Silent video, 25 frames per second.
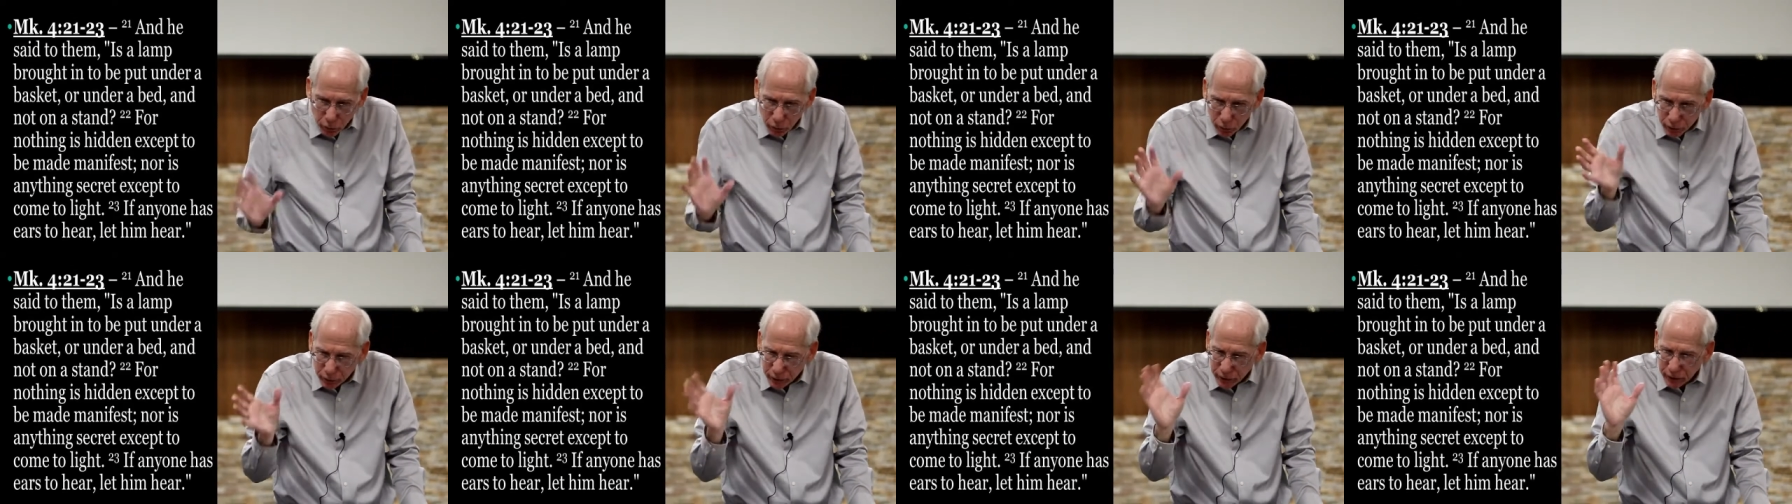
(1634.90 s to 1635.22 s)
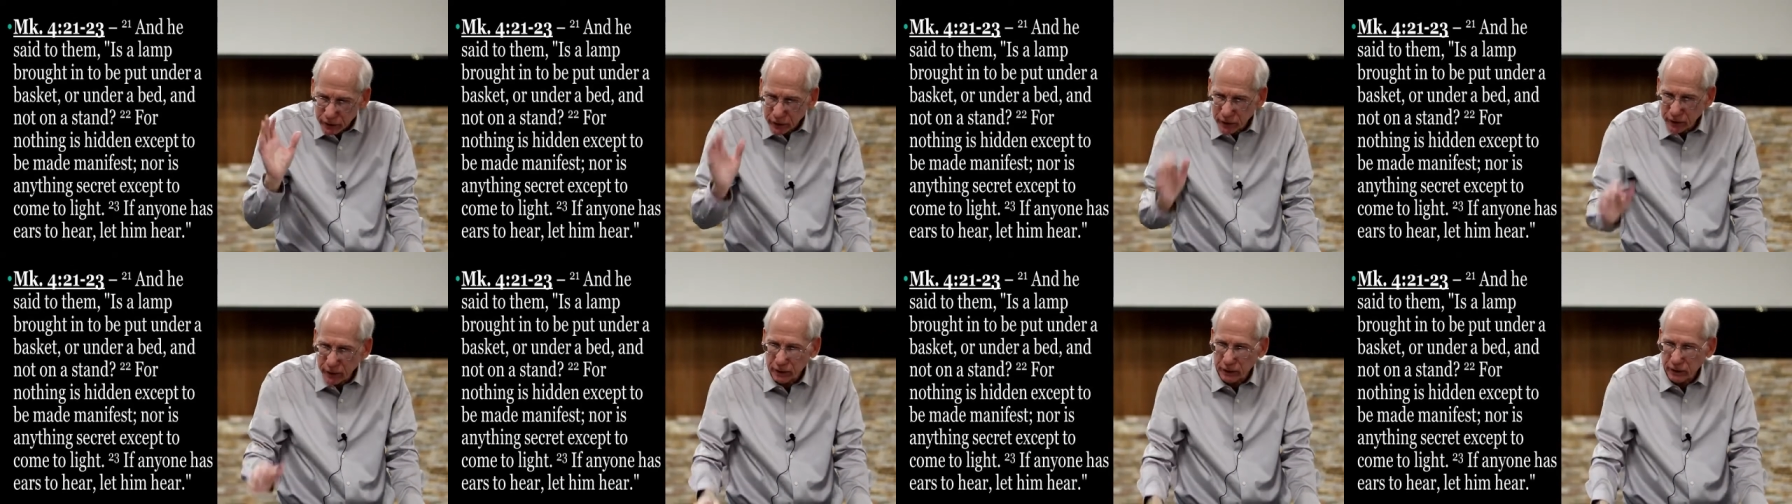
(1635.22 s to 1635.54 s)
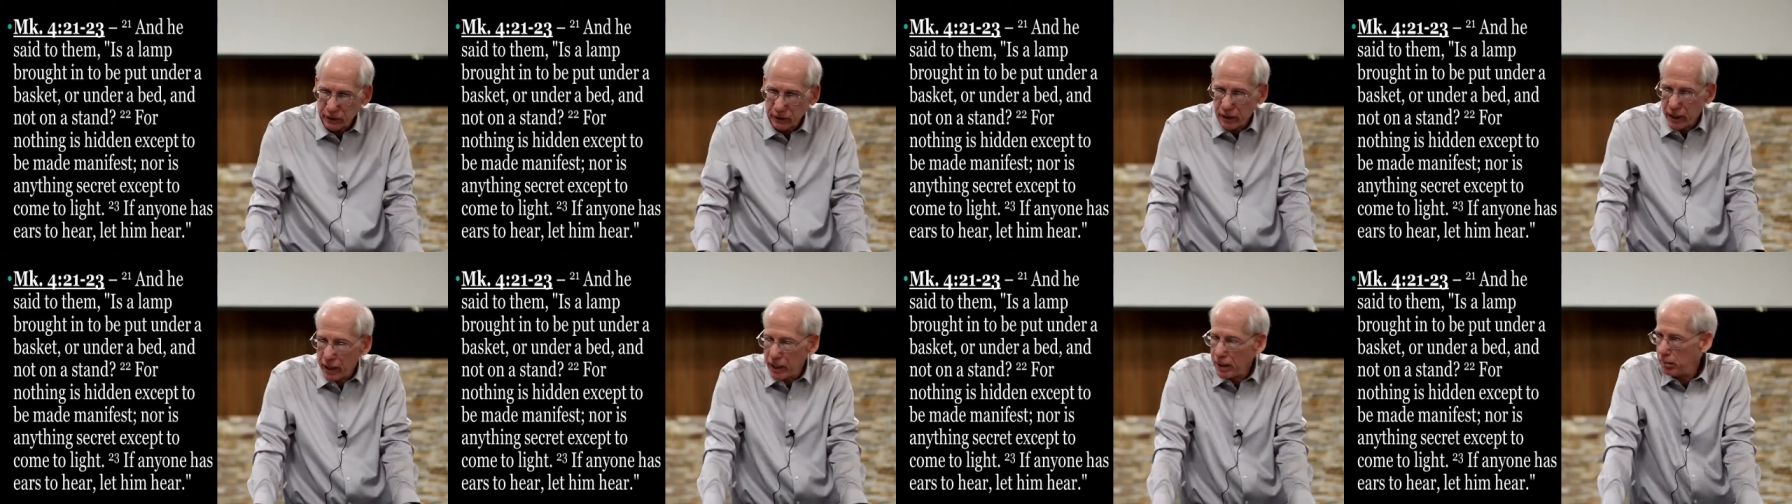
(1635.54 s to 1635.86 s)
uses
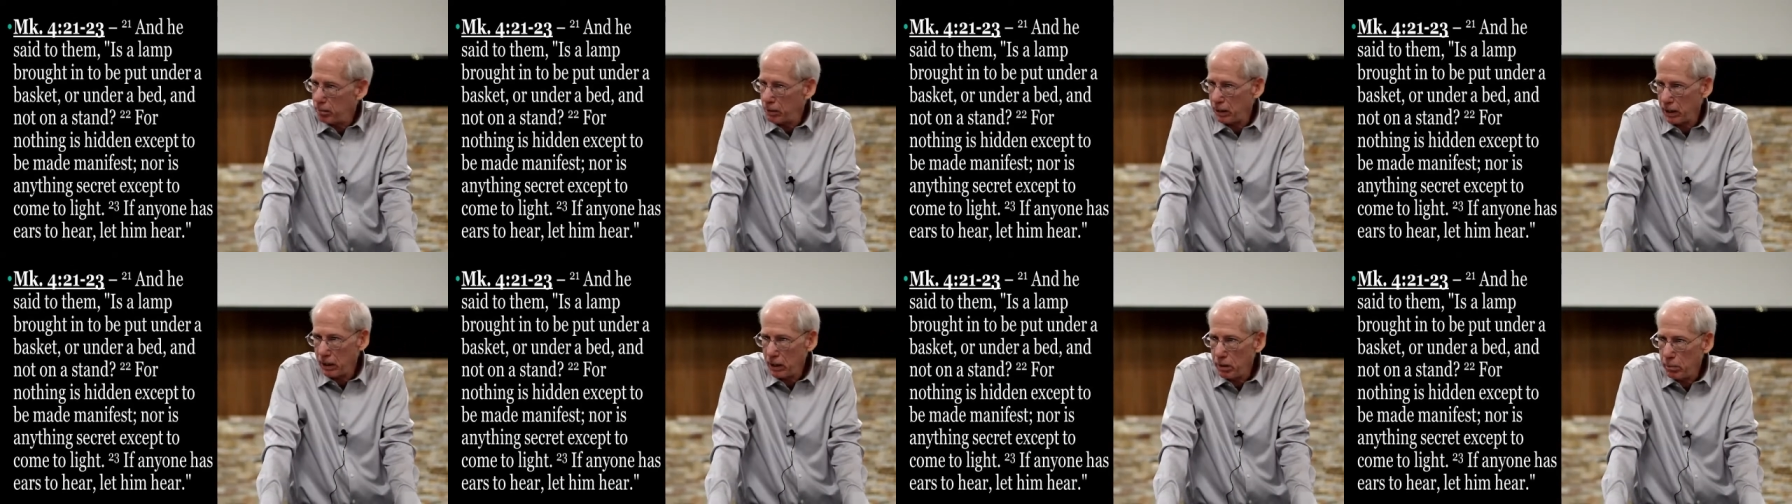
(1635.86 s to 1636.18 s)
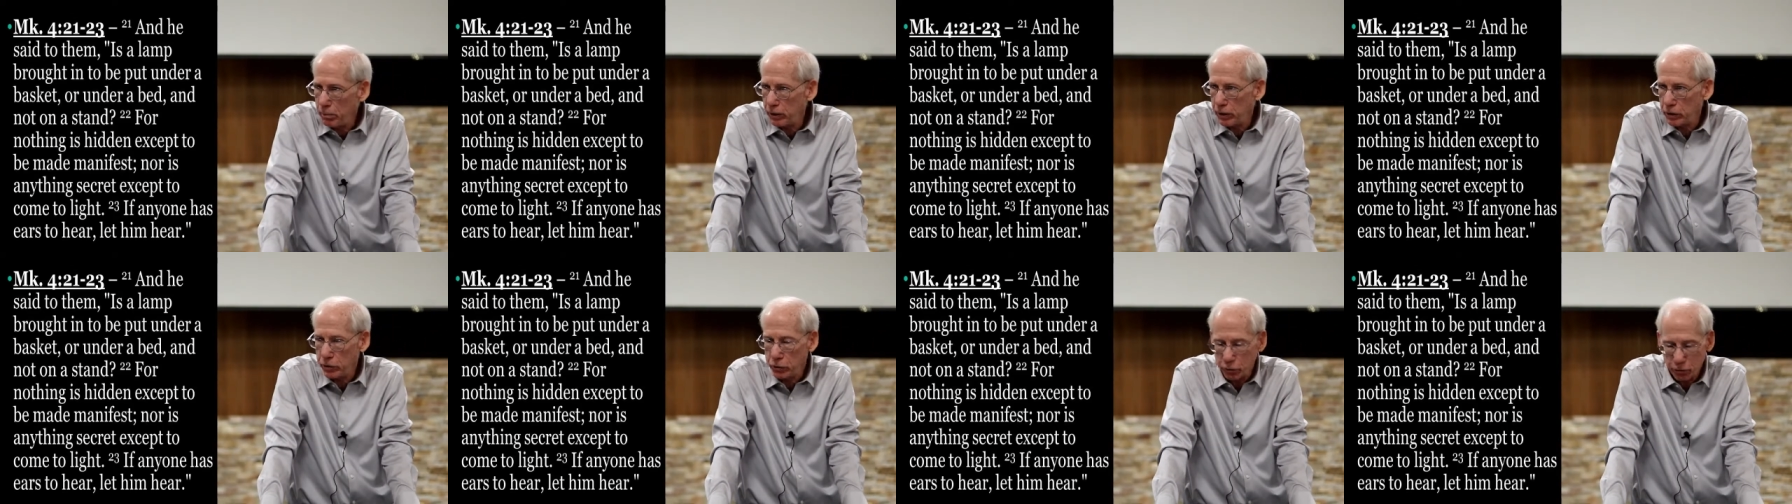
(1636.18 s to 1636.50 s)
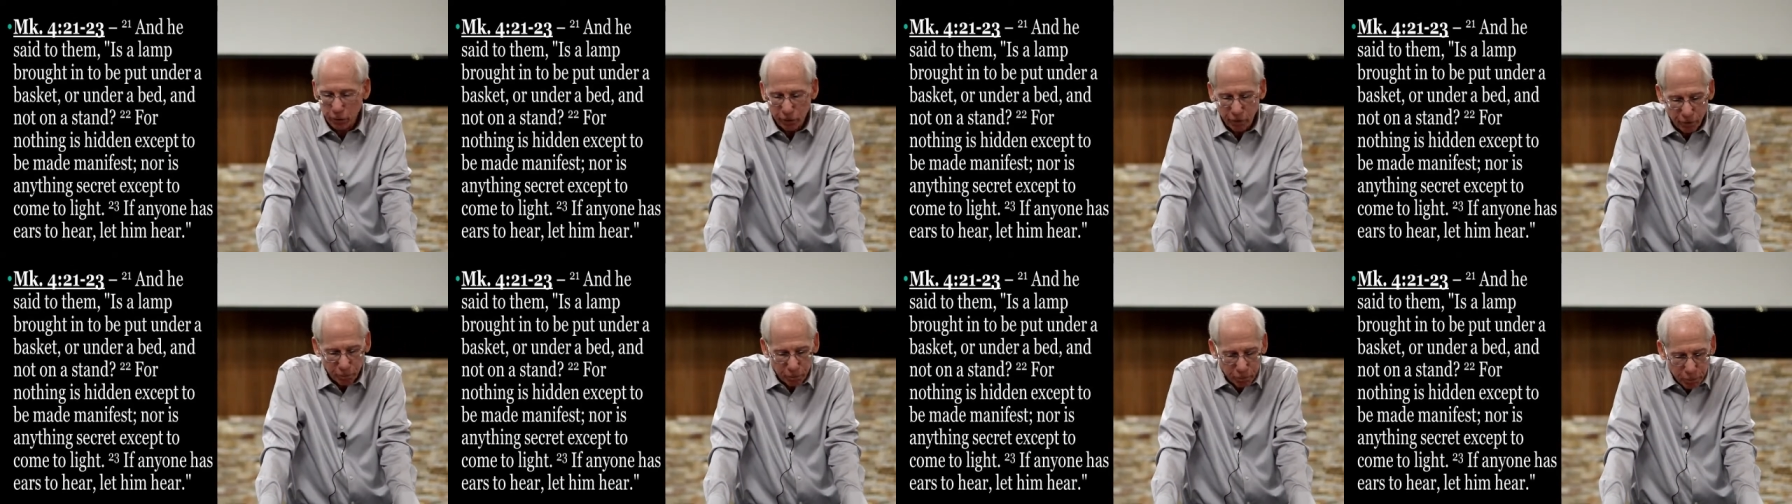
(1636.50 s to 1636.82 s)
this same
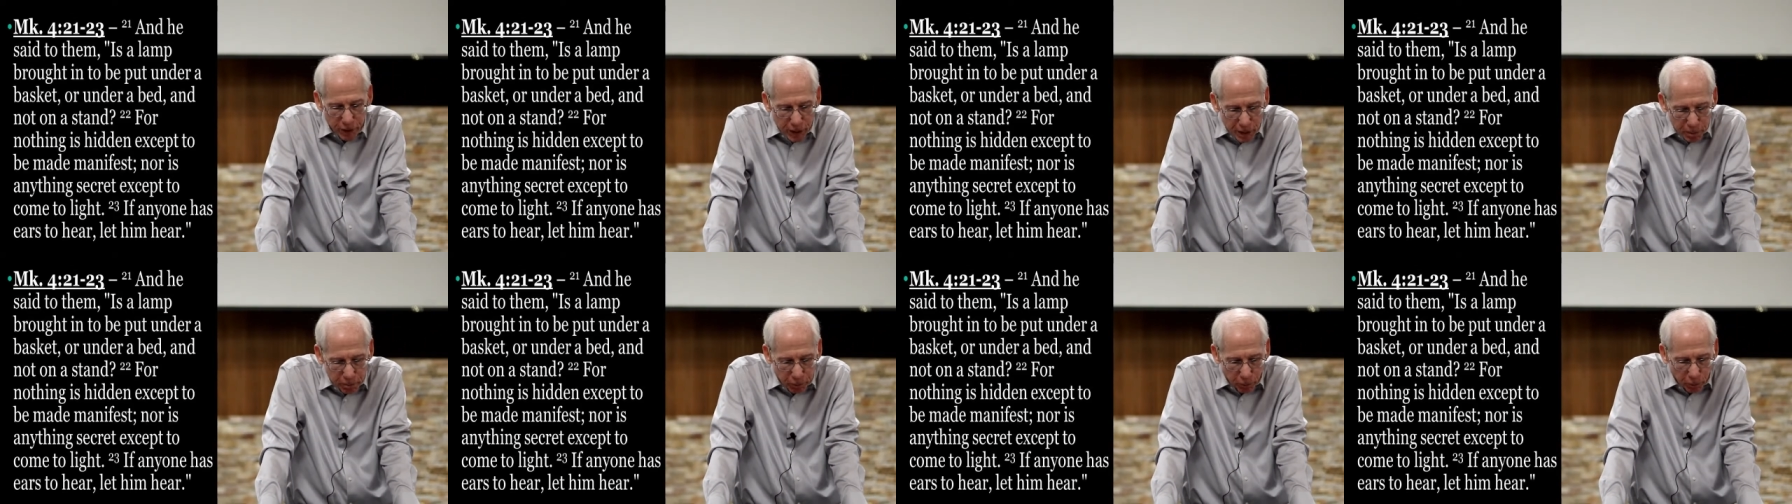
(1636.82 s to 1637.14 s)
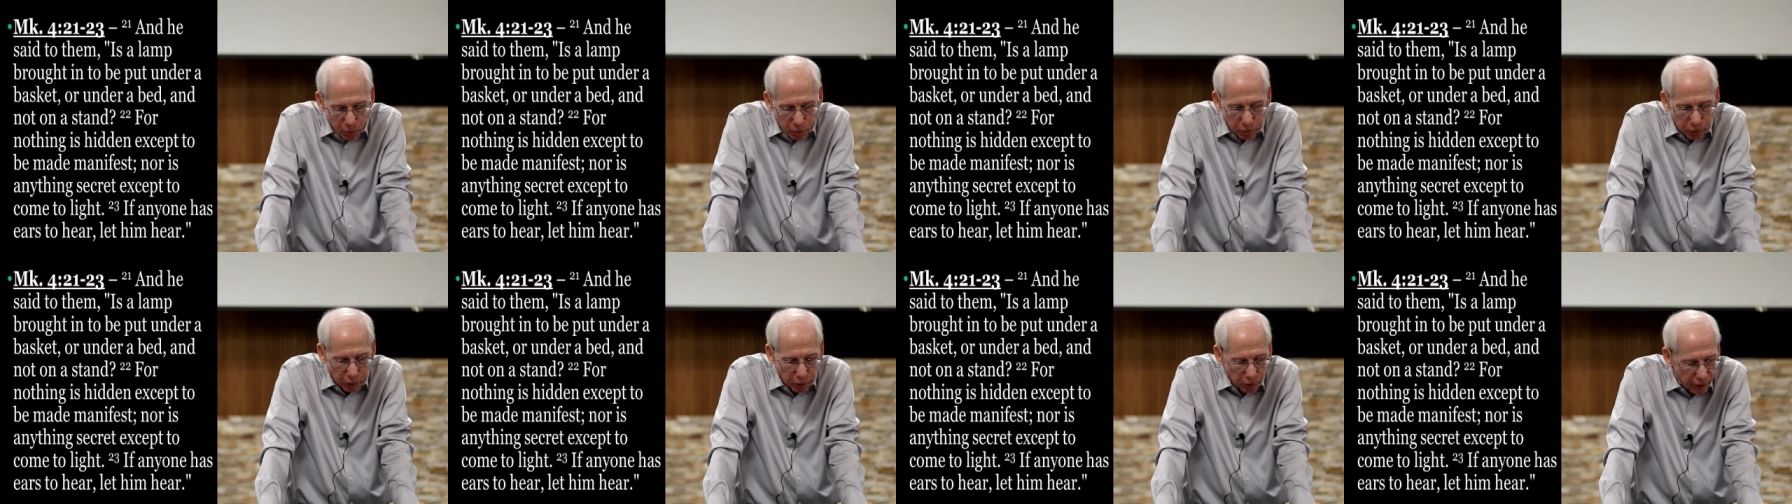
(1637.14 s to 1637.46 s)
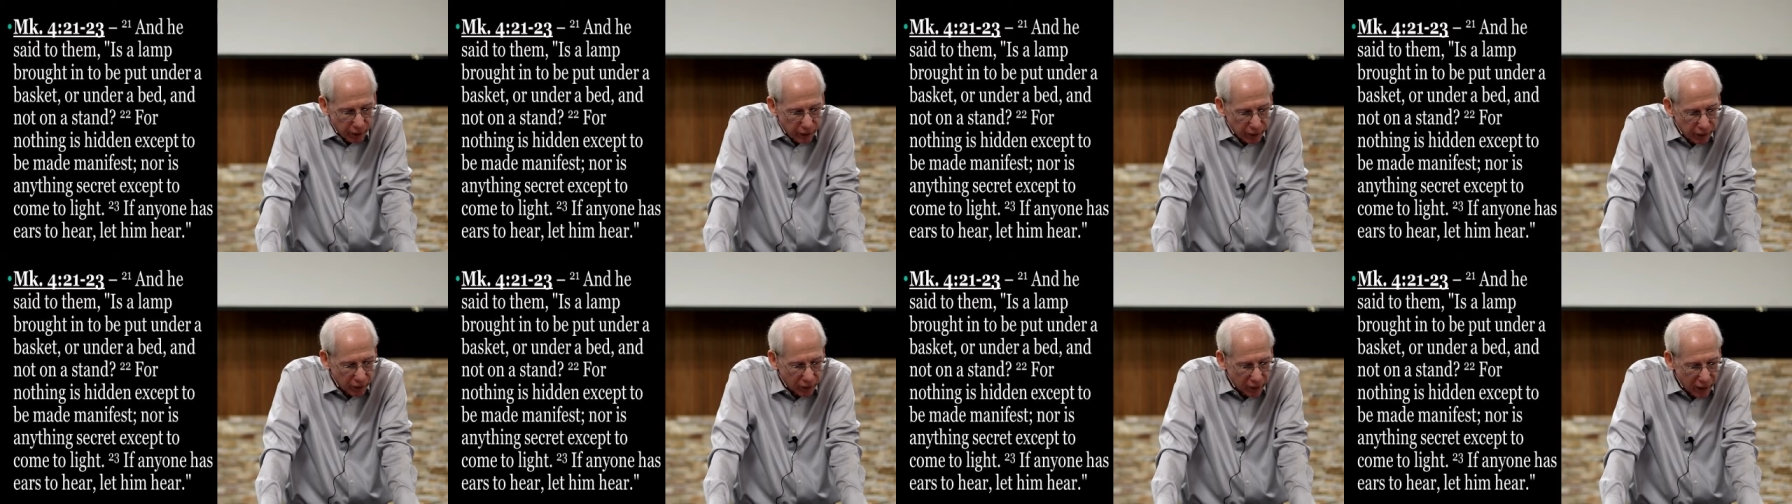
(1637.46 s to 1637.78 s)
imagery of people
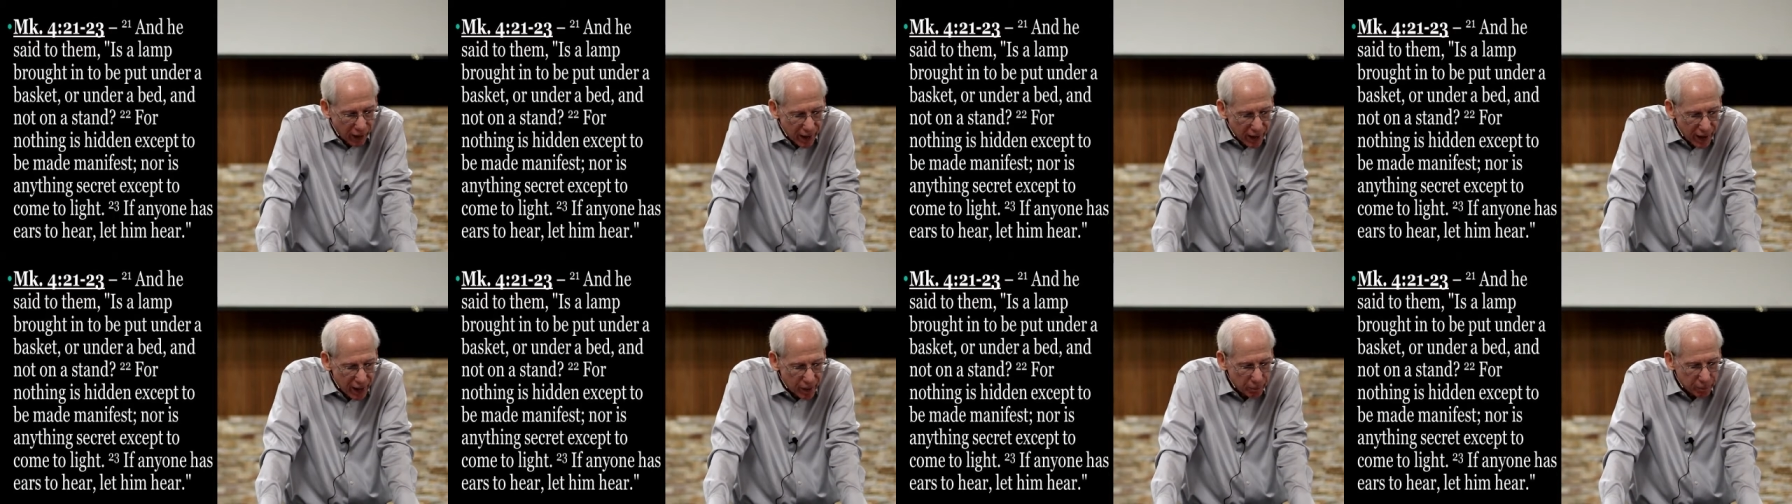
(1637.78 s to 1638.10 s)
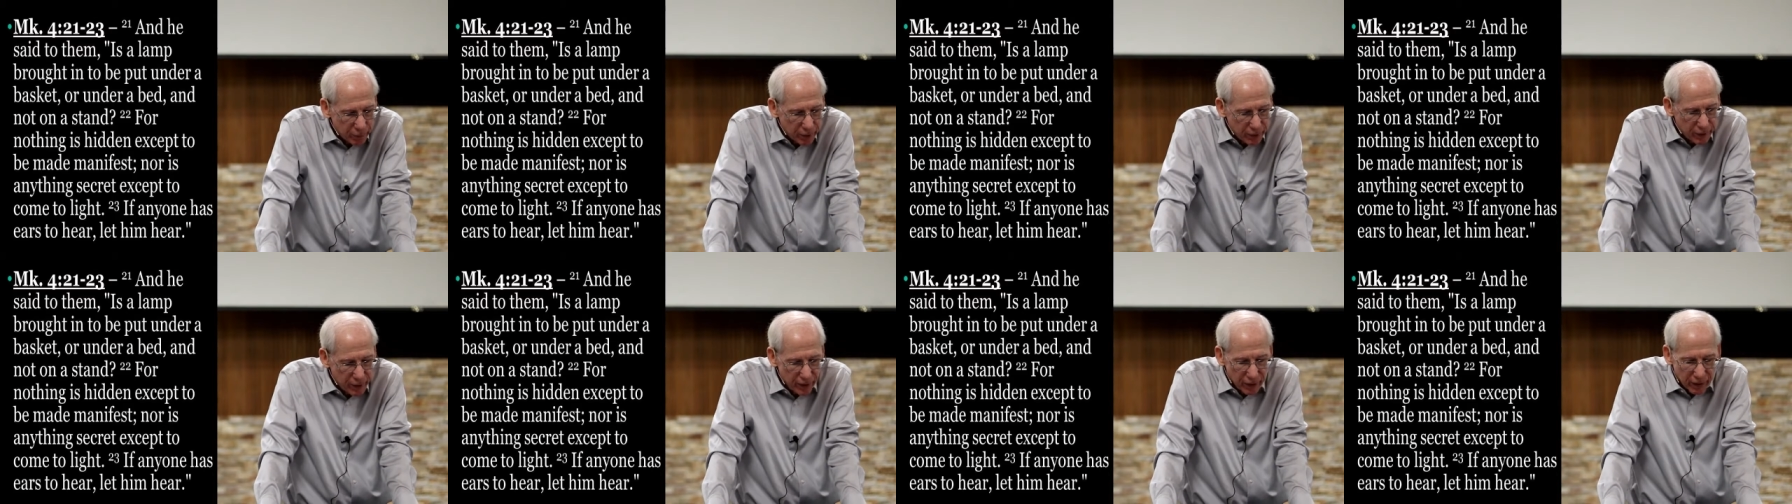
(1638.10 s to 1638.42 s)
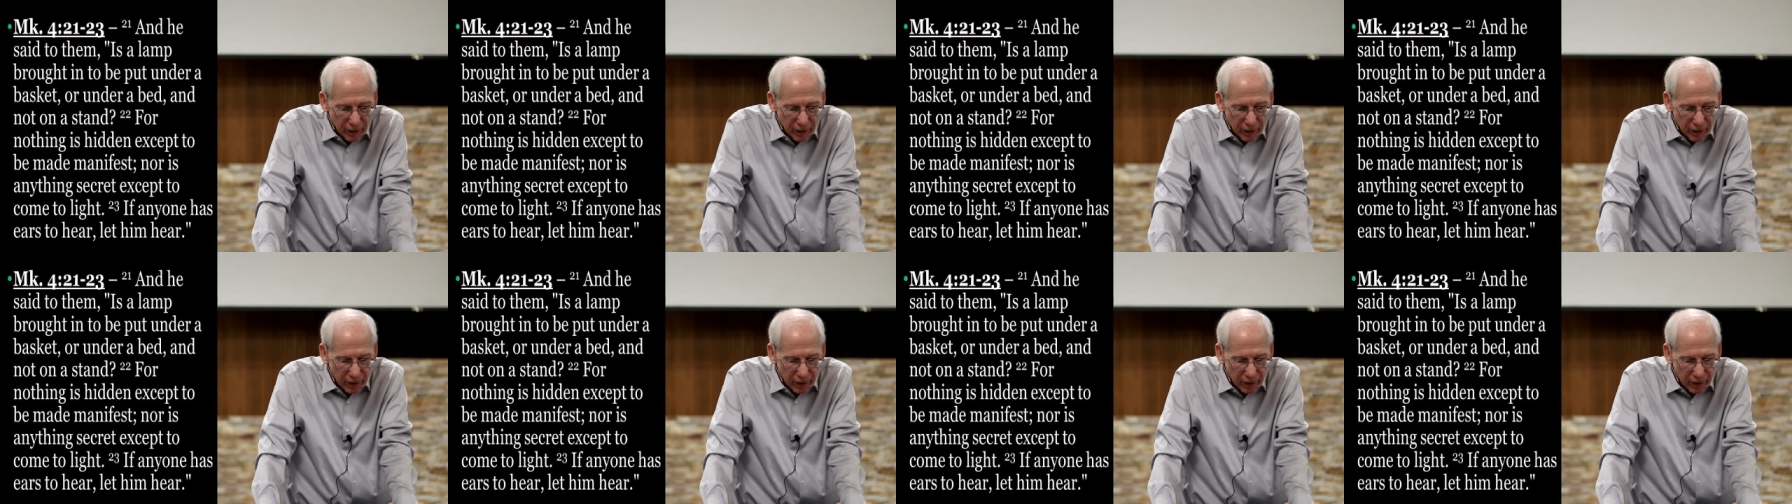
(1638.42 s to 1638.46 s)
putting a lamp,